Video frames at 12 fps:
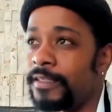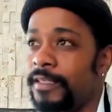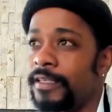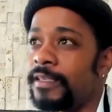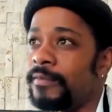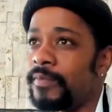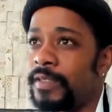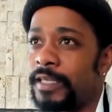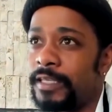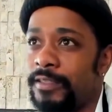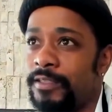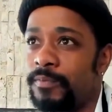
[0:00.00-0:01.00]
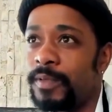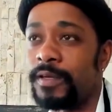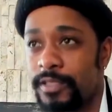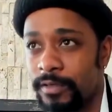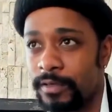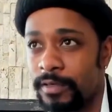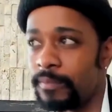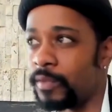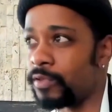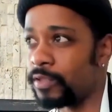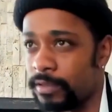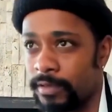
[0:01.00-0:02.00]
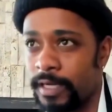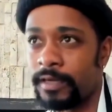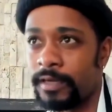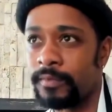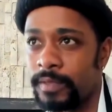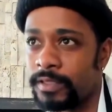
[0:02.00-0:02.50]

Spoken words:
like, spiritual and emotional alchemy,